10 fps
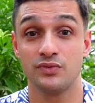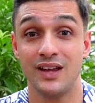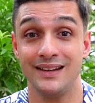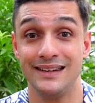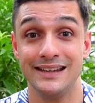
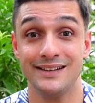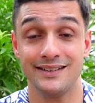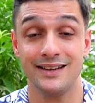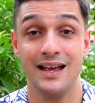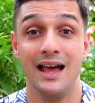10
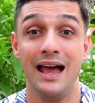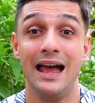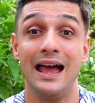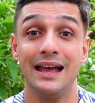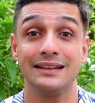years
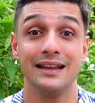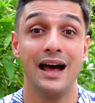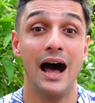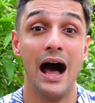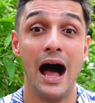and
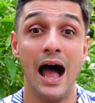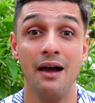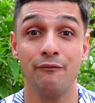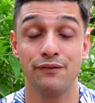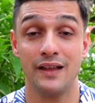
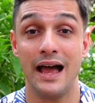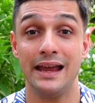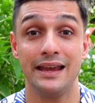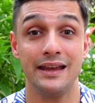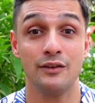I'm
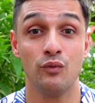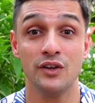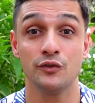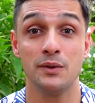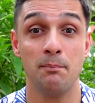flying in
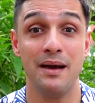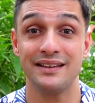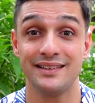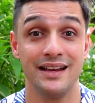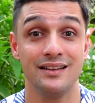one of the
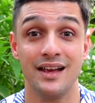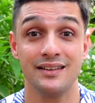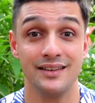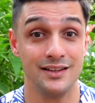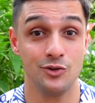best
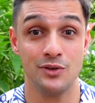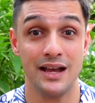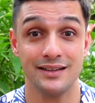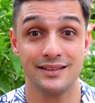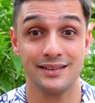airlines in the
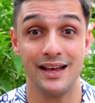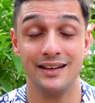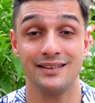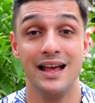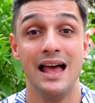United
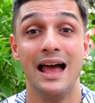States.